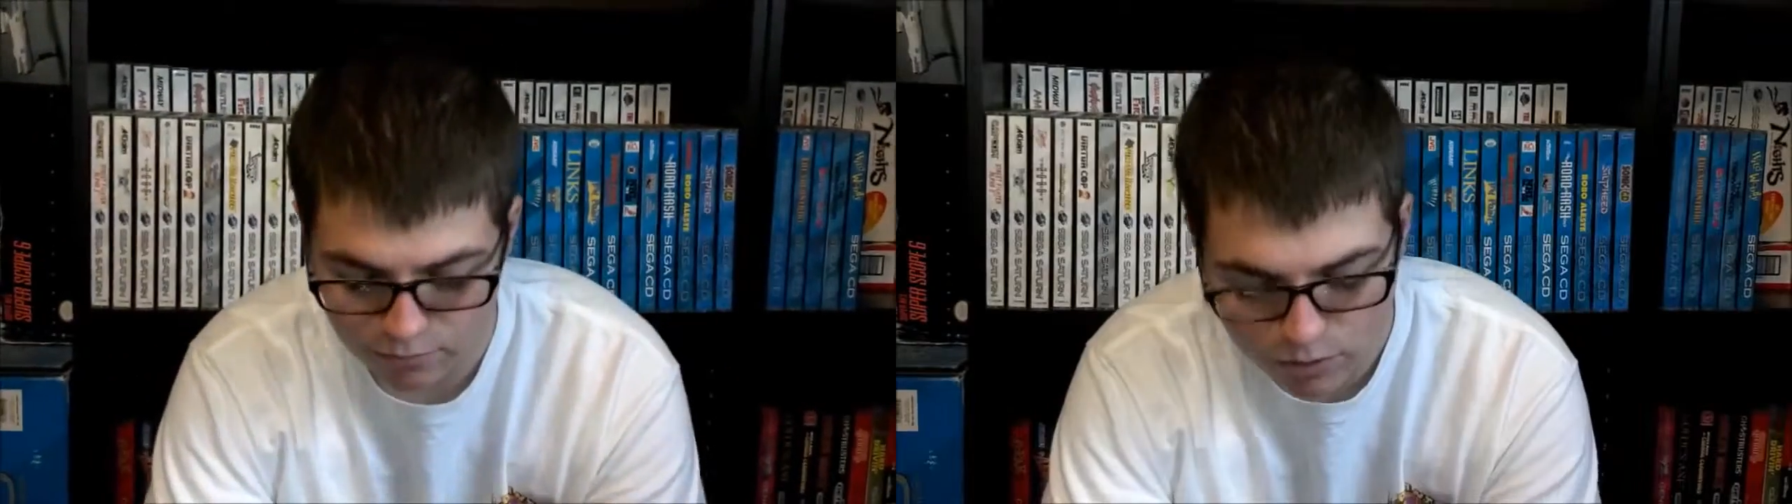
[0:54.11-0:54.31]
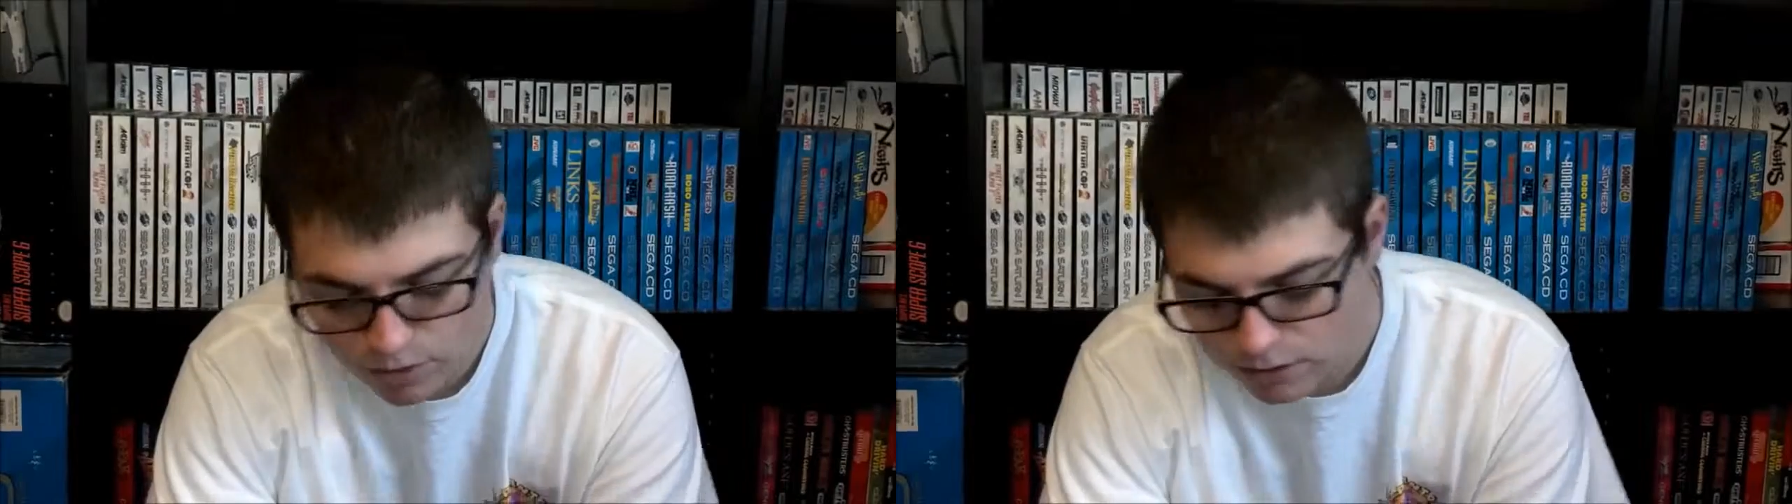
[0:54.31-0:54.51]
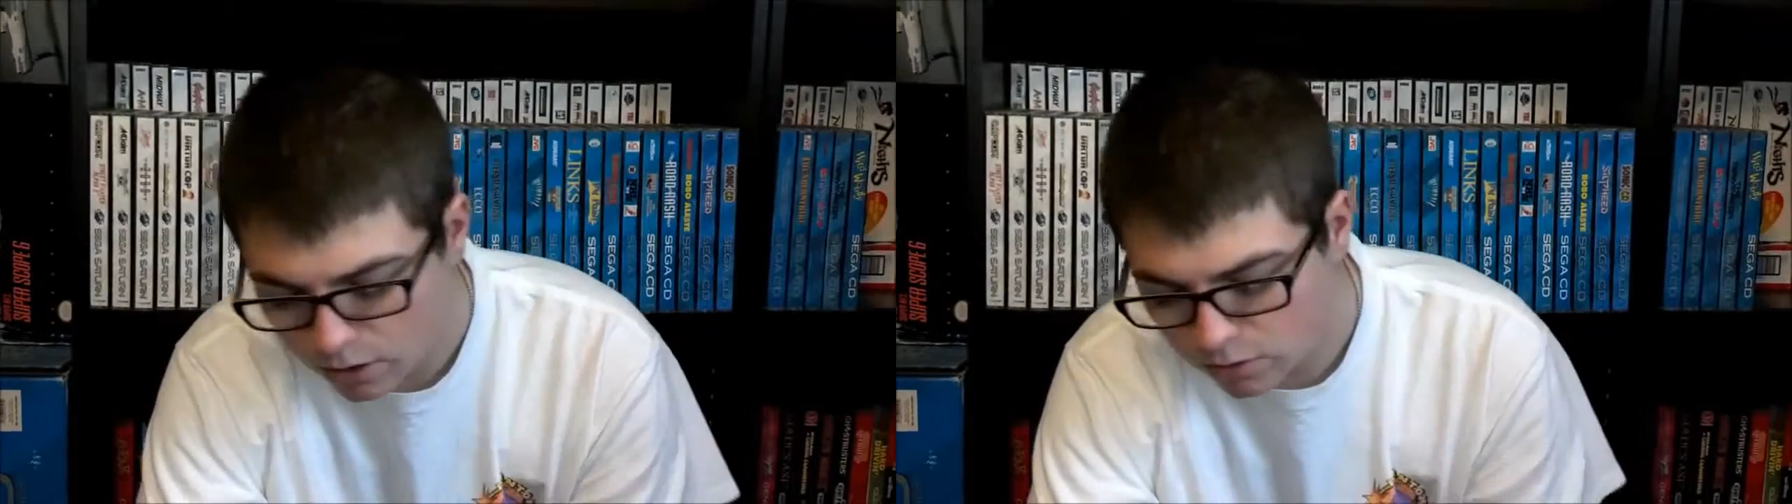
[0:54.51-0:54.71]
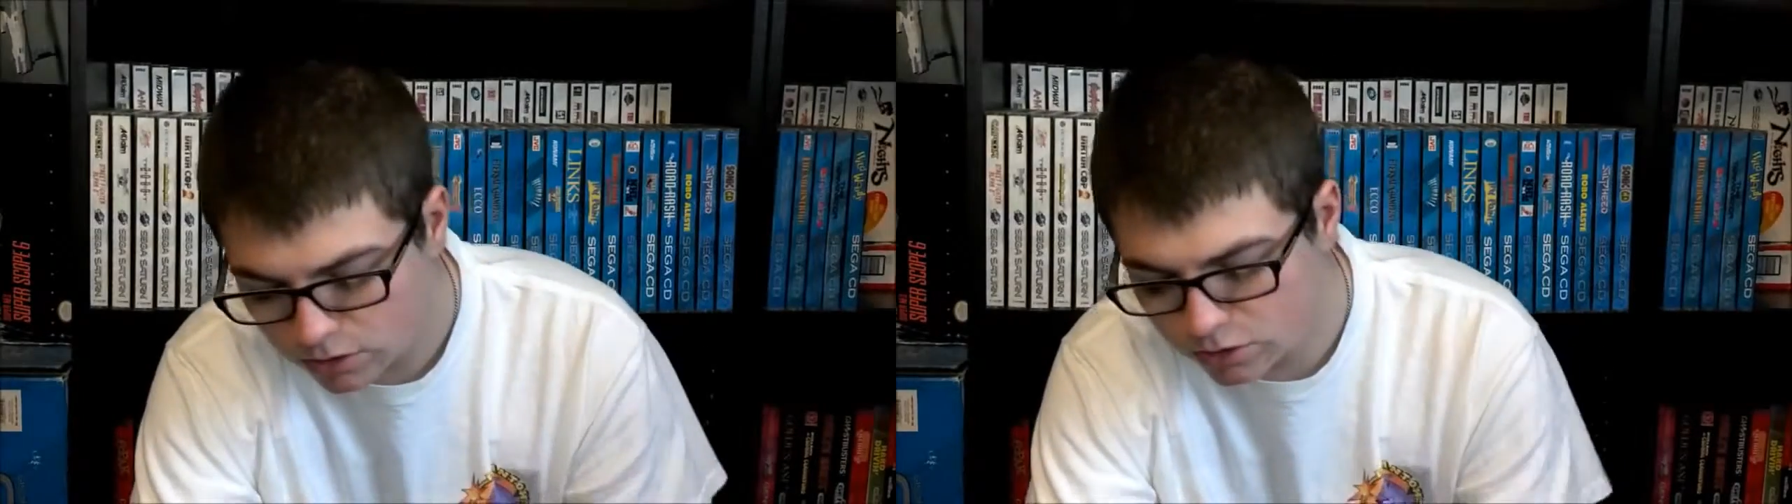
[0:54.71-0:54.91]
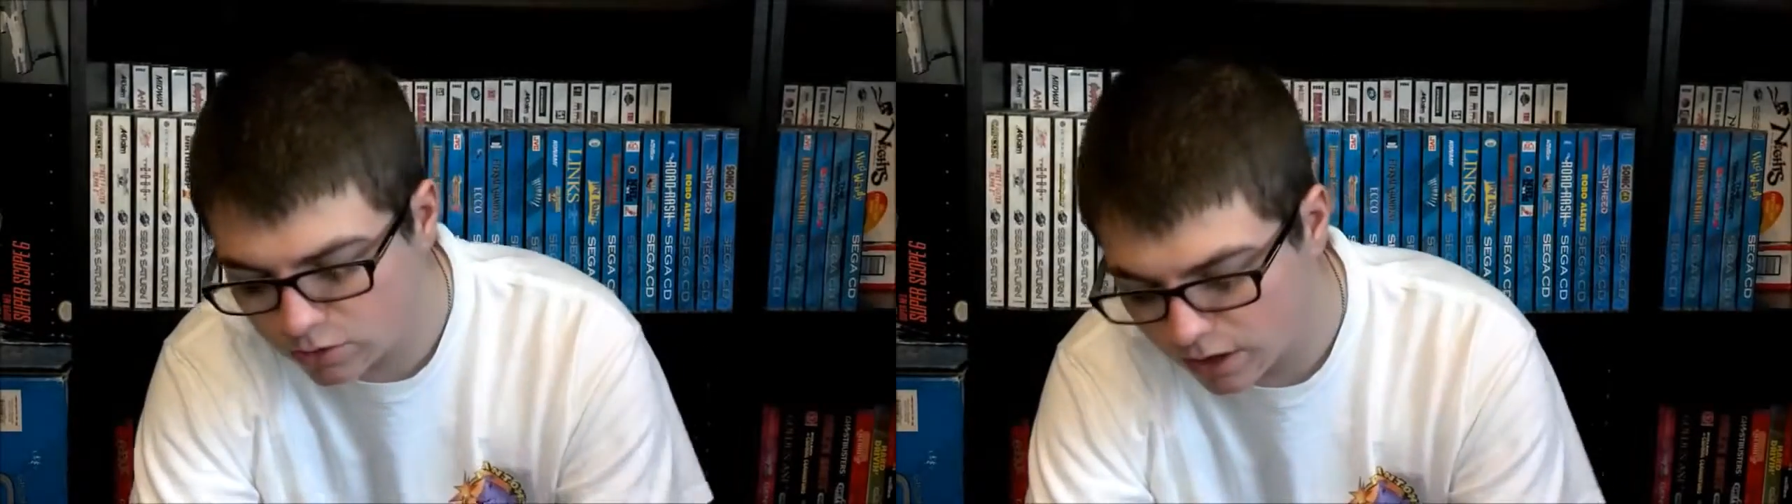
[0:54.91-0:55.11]
Well, no, we'll
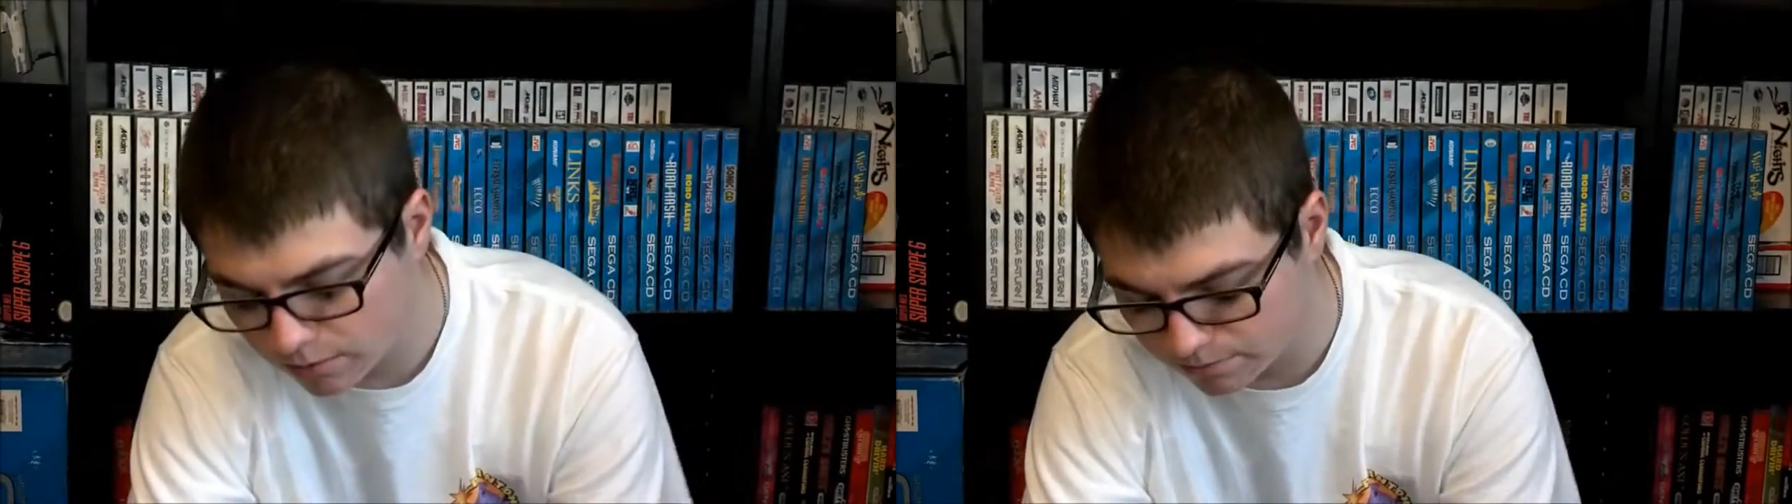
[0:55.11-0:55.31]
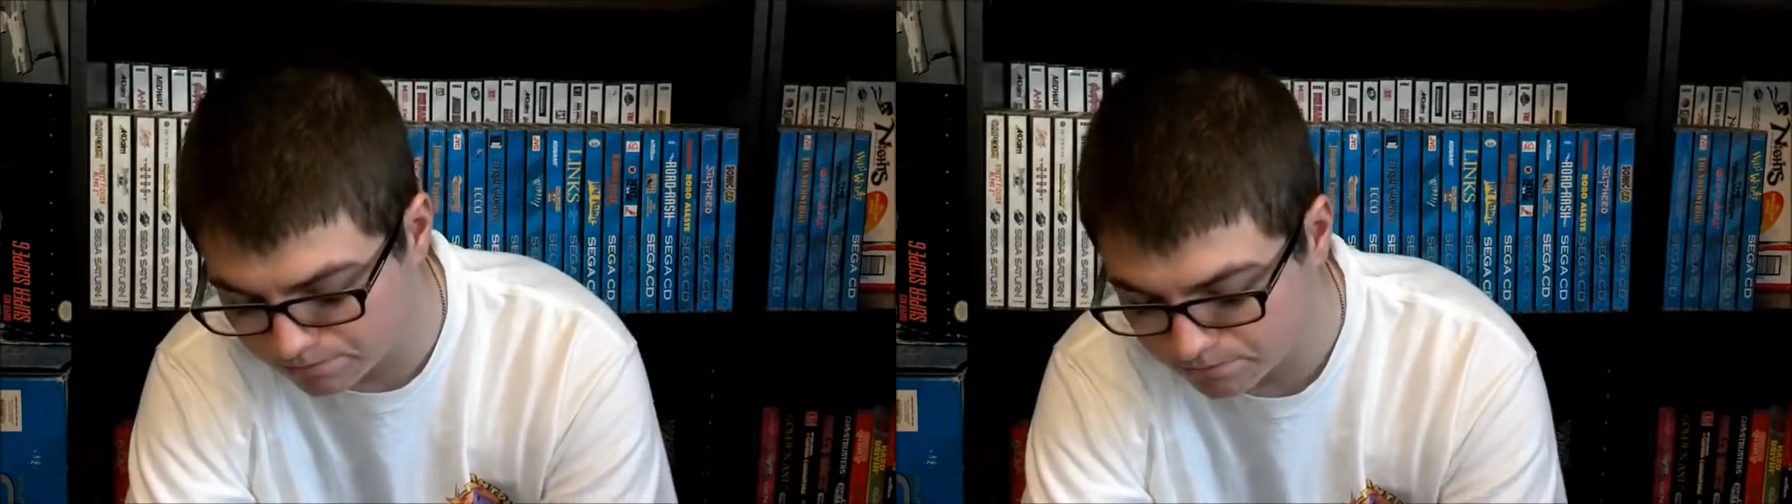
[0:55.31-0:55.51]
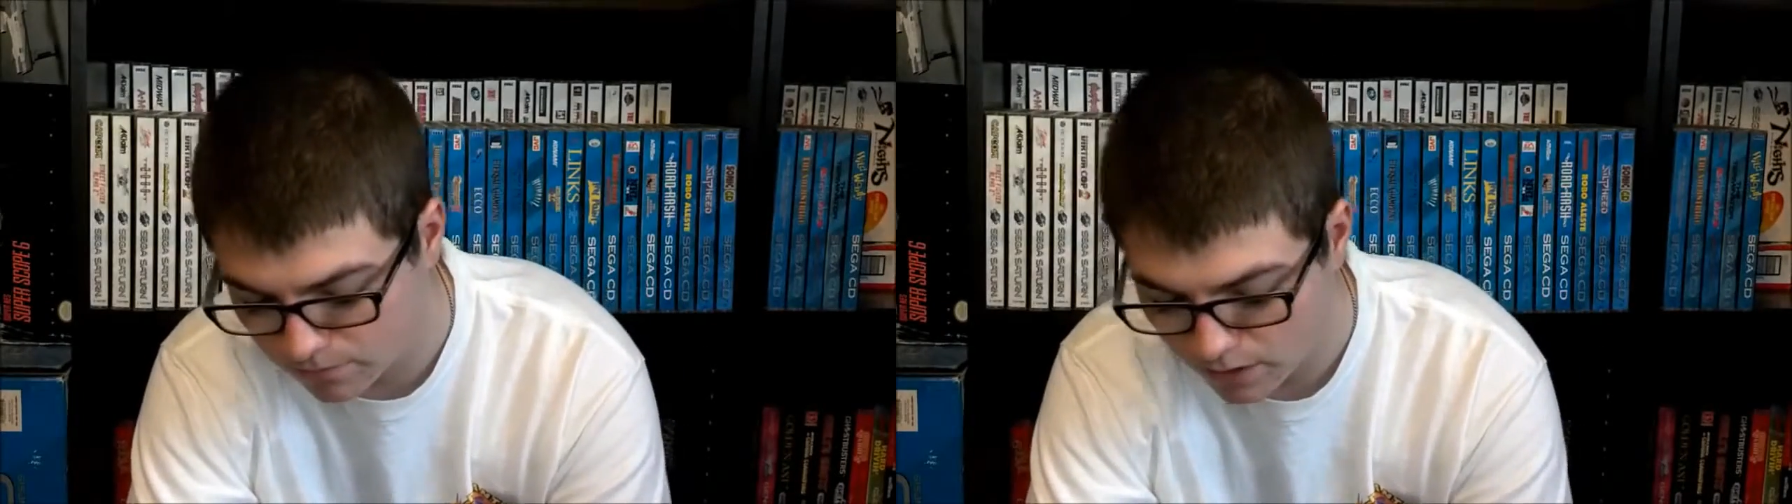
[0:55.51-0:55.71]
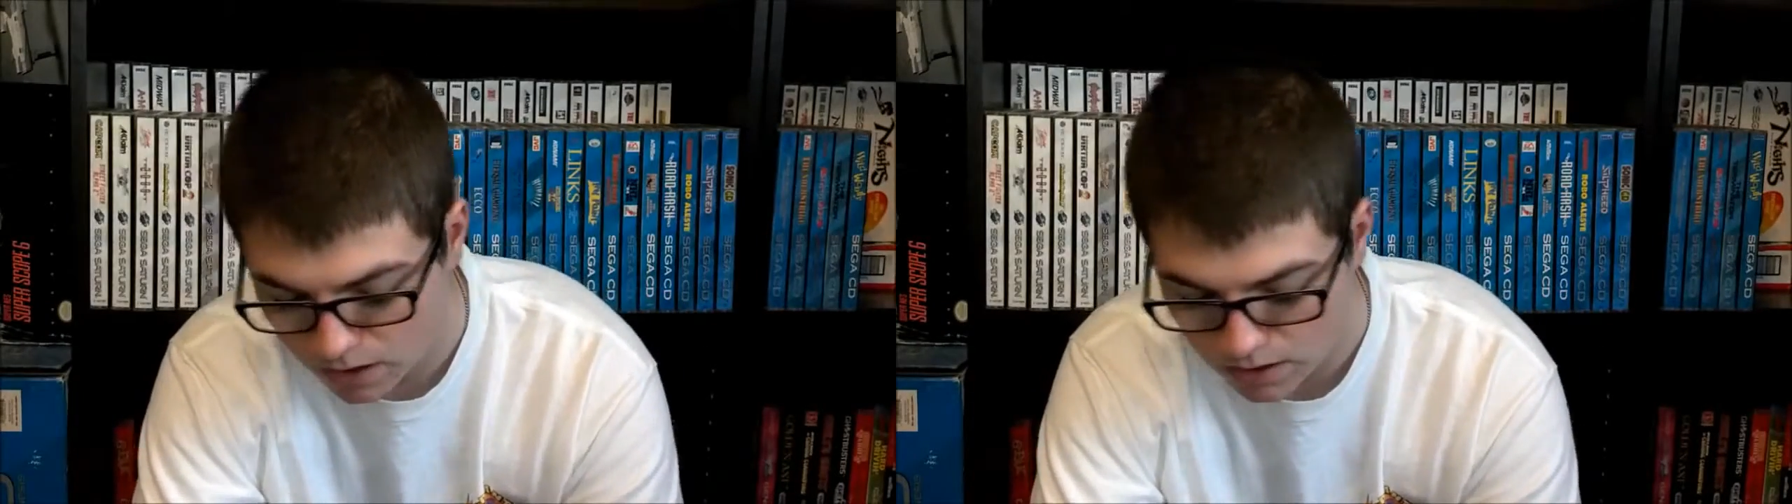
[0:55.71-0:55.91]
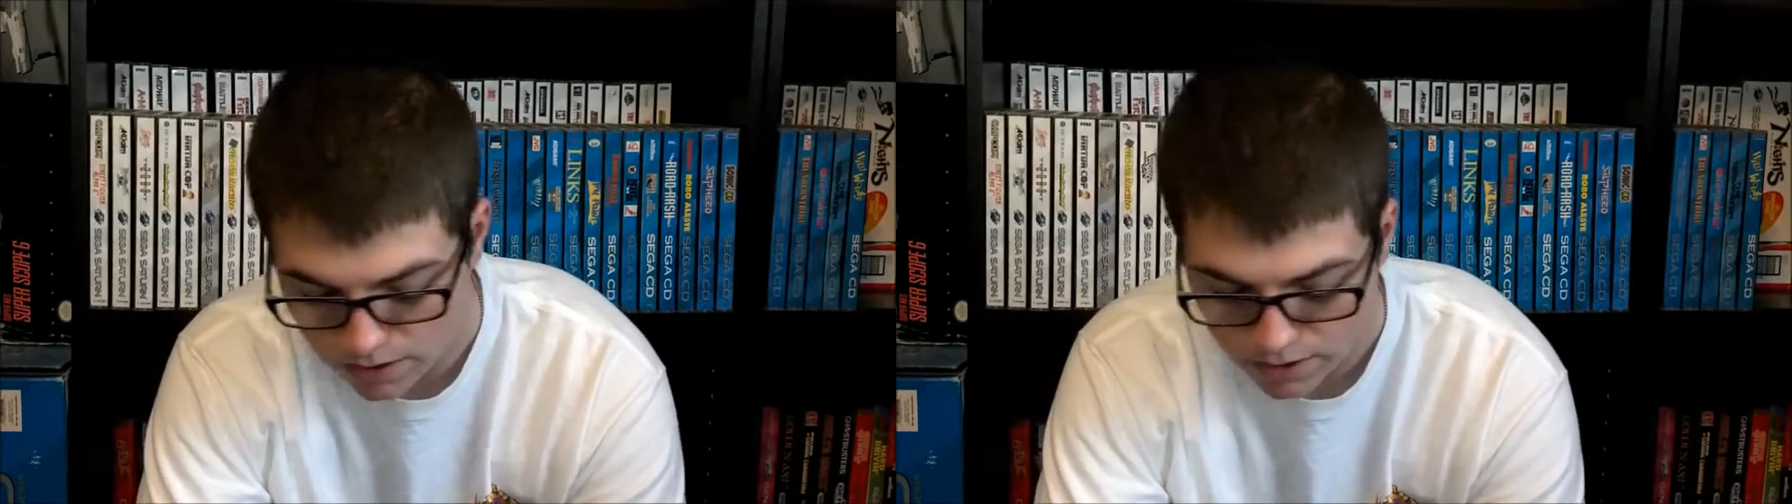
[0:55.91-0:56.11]
do
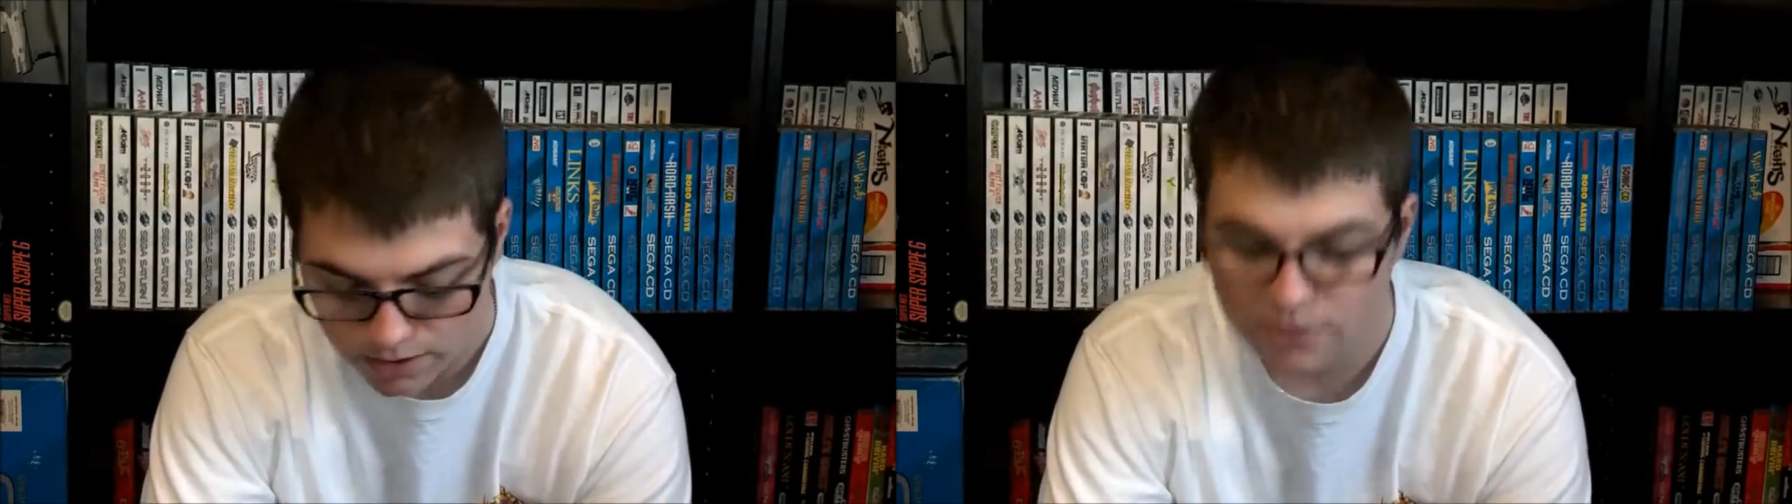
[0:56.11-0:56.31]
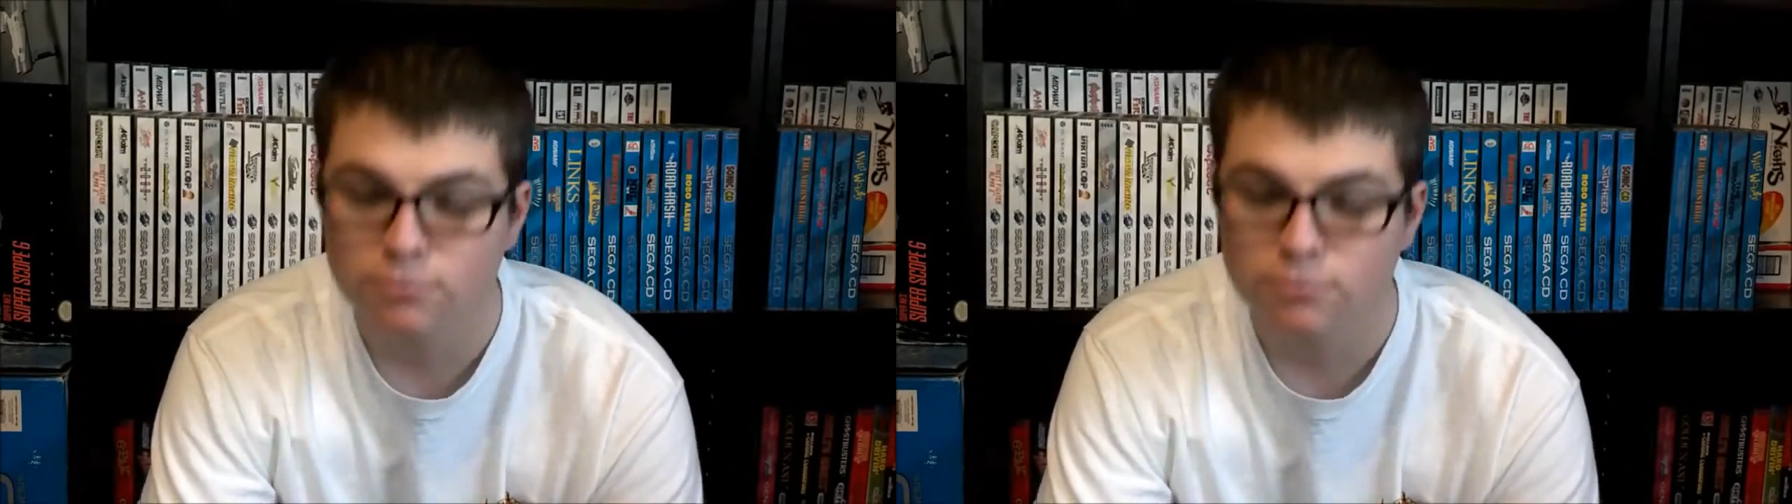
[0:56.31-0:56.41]
the